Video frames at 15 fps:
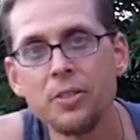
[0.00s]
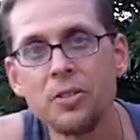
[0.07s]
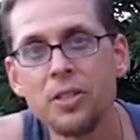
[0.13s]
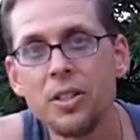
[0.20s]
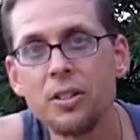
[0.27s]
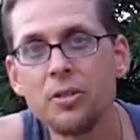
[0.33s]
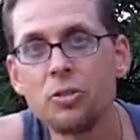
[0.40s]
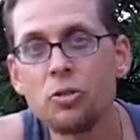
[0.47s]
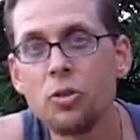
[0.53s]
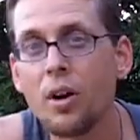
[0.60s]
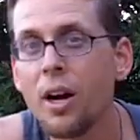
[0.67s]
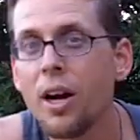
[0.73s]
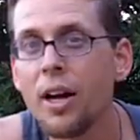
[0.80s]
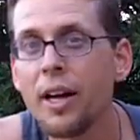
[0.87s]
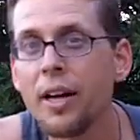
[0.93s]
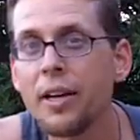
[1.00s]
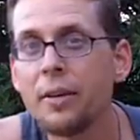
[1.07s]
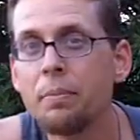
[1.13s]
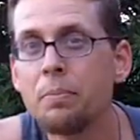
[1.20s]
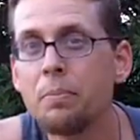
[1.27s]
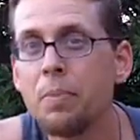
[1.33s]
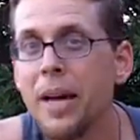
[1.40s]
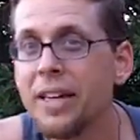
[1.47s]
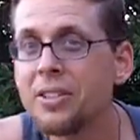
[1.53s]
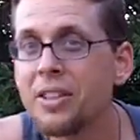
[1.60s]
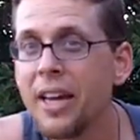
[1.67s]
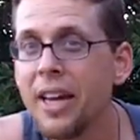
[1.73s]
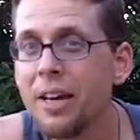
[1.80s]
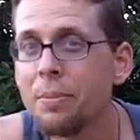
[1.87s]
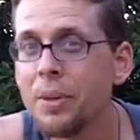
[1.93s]
Zentri
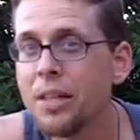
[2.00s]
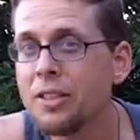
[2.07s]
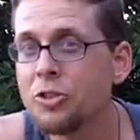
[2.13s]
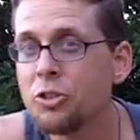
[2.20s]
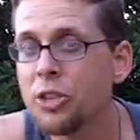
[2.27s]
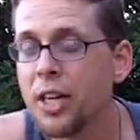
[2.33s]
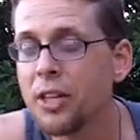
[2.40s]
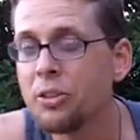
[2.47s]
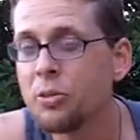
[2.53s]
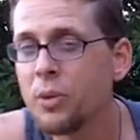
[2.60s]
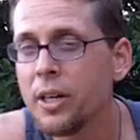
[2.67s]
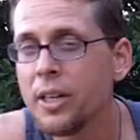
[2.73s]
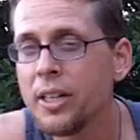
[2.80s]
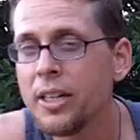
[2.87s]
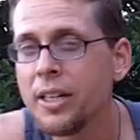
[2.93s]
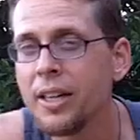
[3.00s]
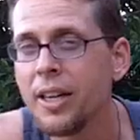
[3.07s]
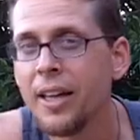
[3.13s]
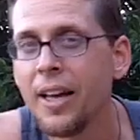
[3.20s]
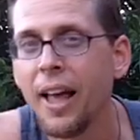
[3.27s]
Base Camp in January,